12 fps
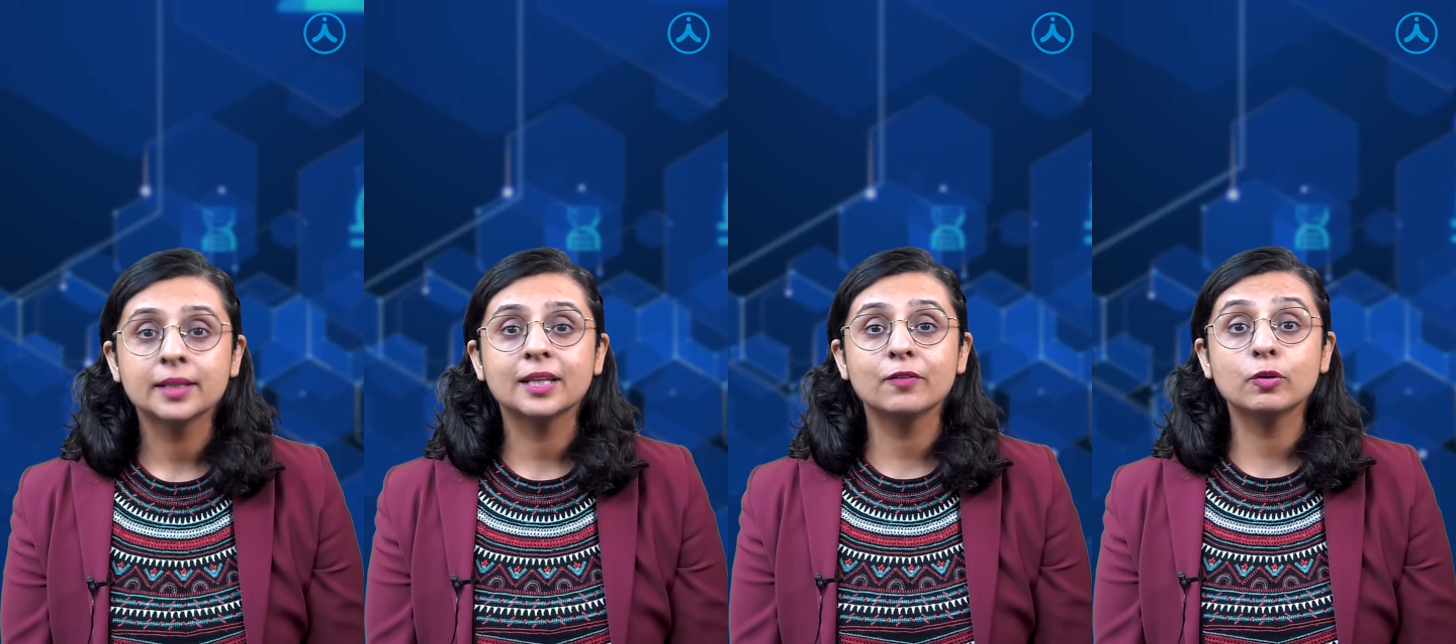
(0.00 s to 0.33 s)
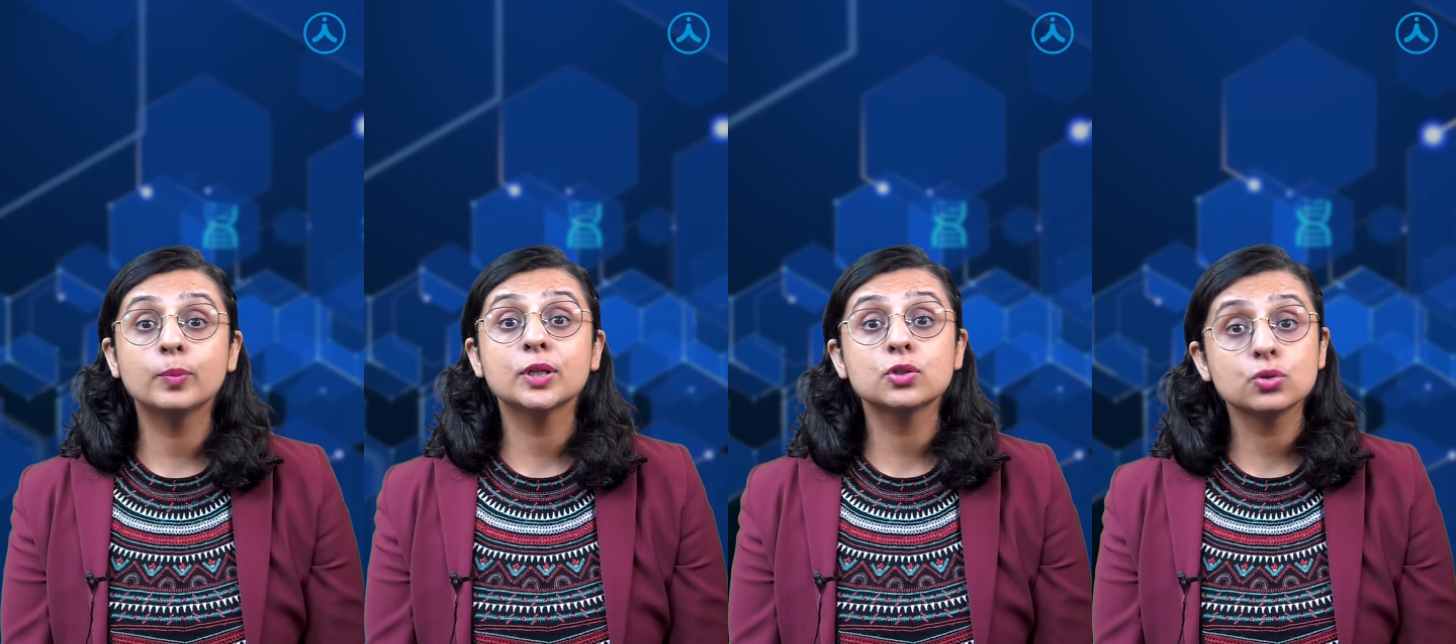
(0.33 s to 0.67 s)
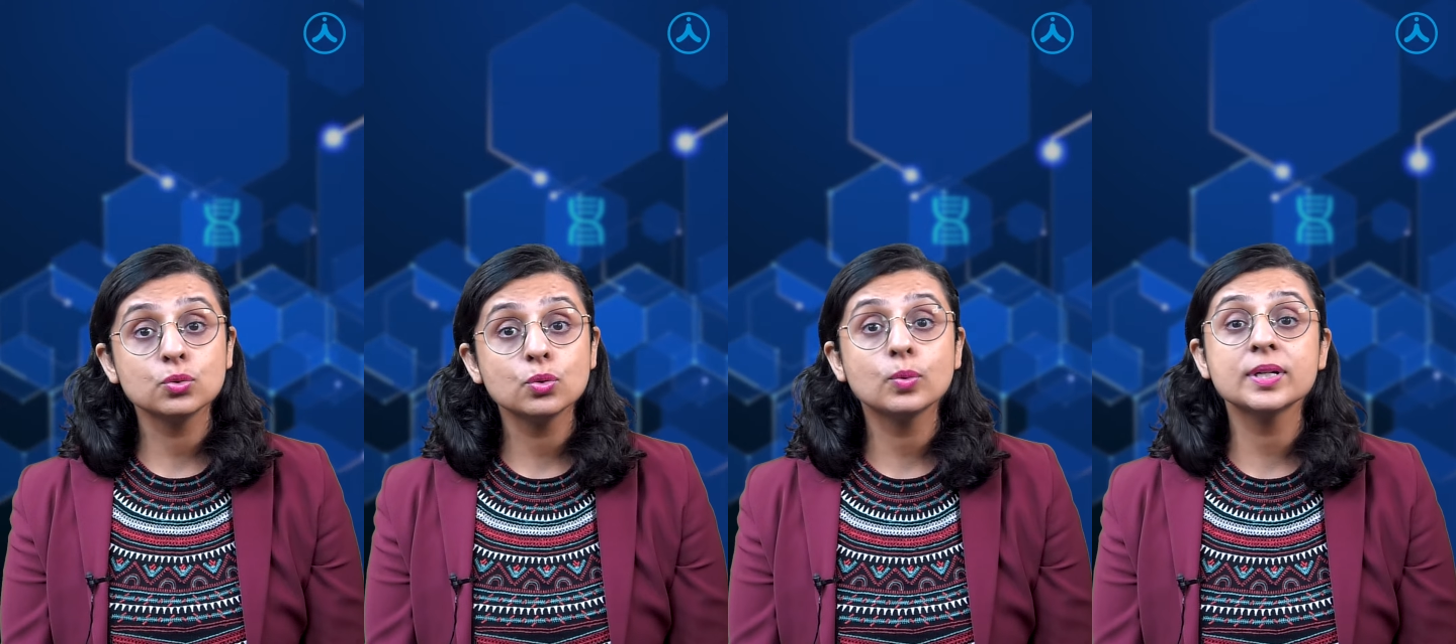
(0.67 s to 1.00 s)
There will be
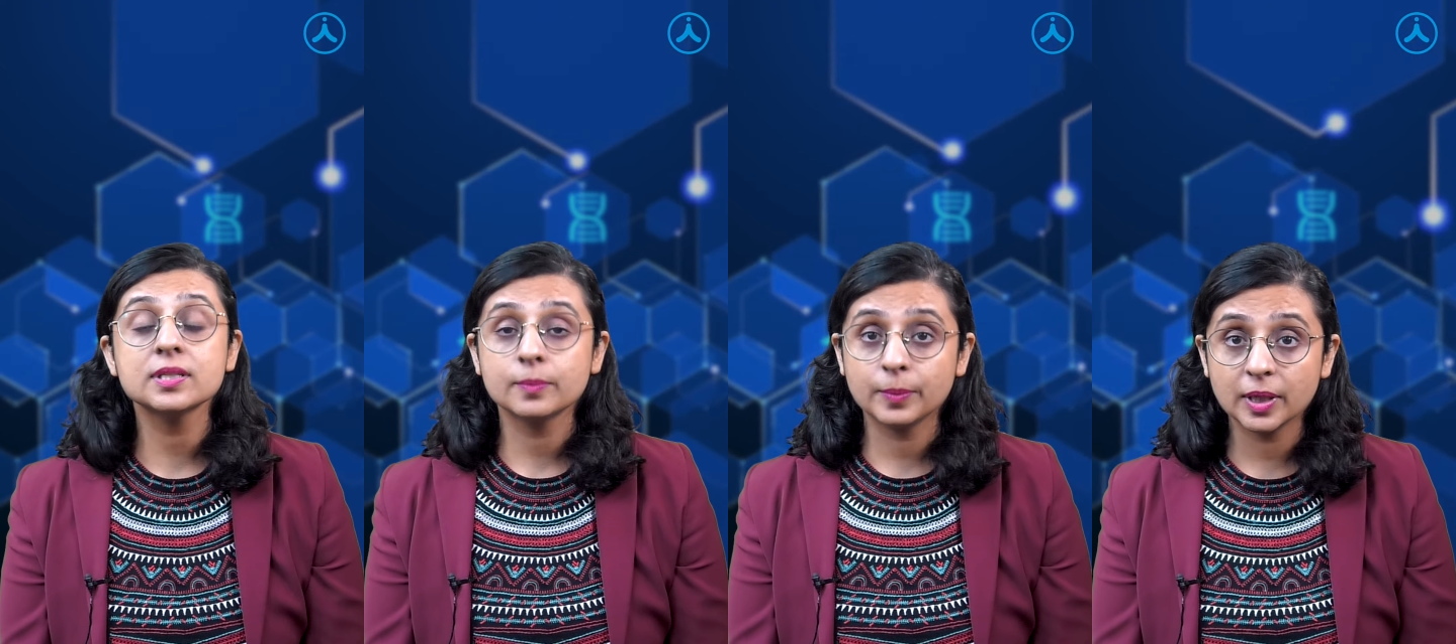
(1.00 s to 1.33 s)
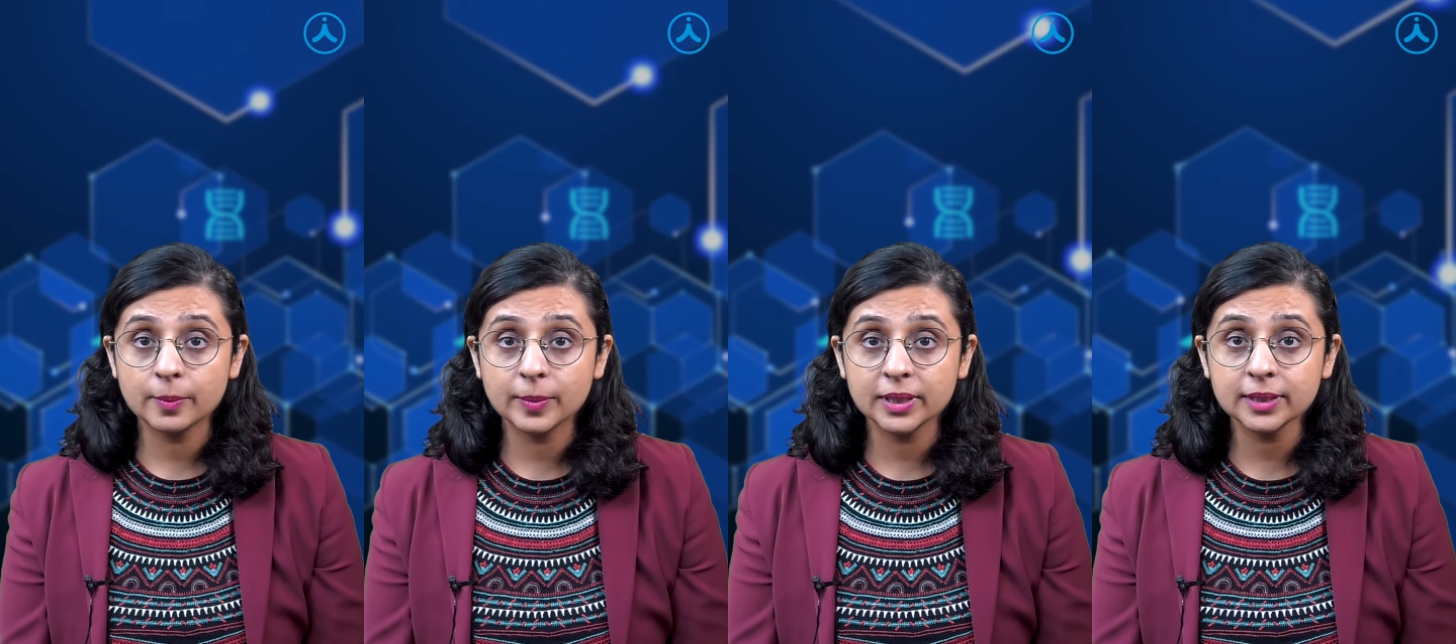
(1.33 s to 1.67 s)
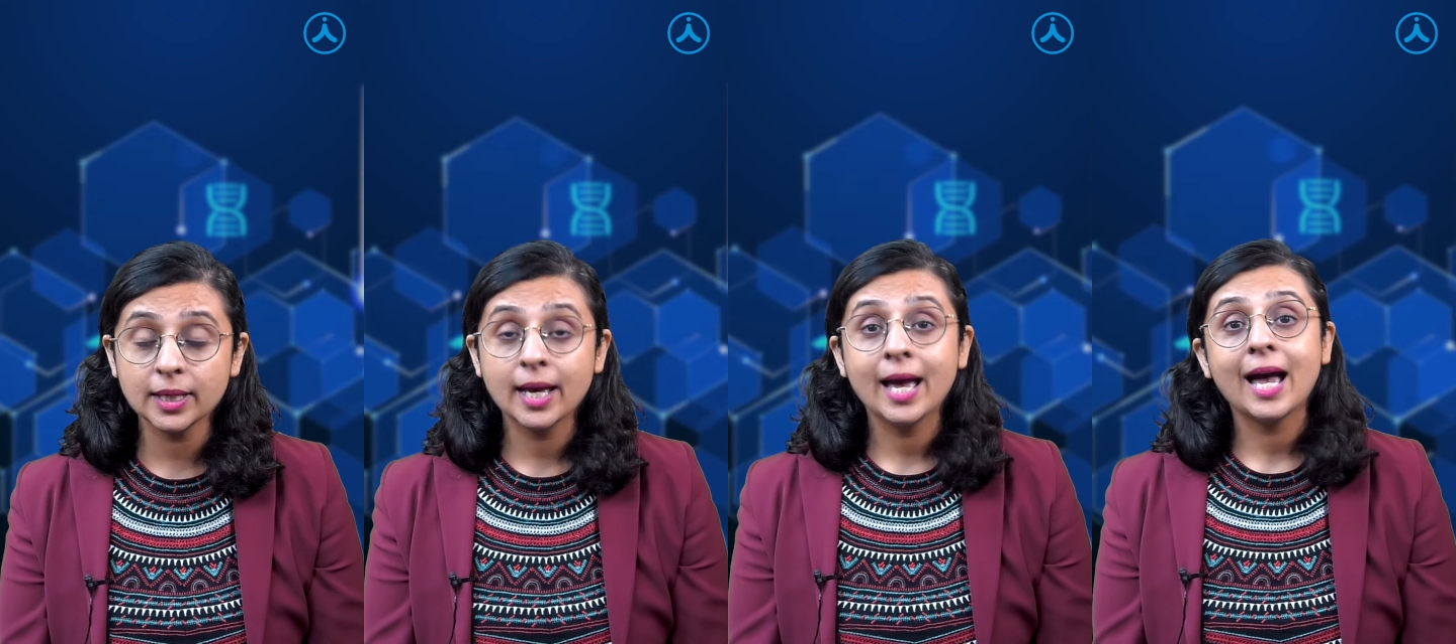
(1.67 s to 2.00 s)
two quiz per month,